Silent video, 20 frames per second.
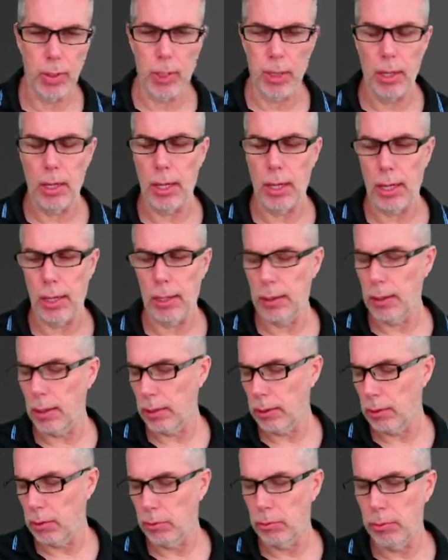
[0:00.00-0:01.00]
And
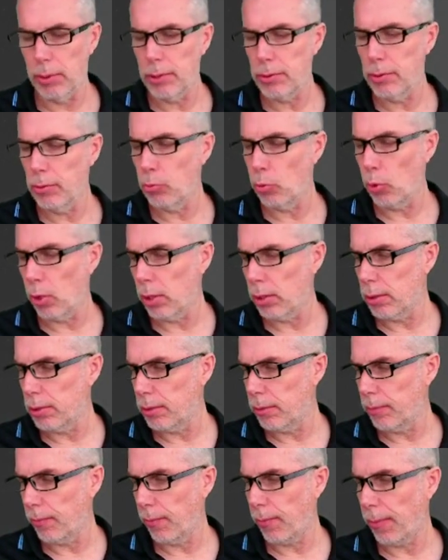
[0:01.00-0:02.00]
the reason was
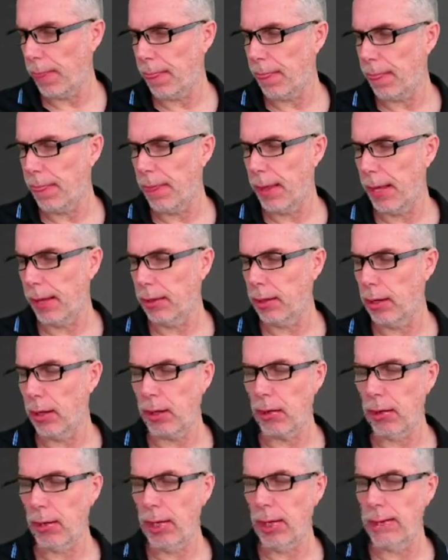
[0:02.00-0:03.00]
that
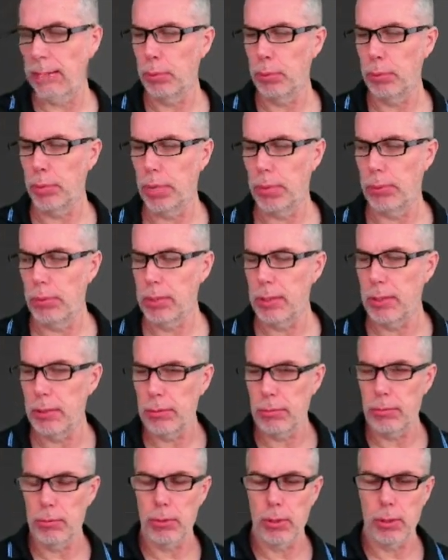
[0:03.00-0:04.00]
our input images
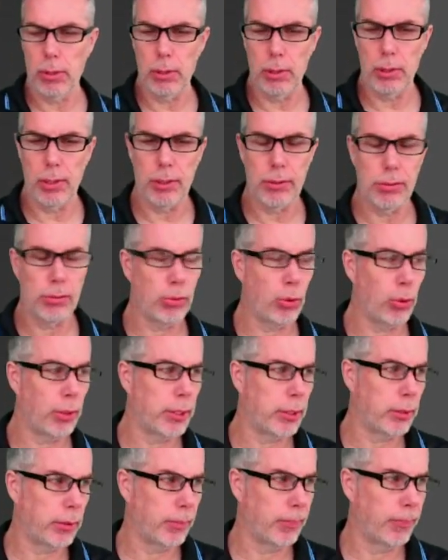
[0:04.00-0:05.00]
were distorted.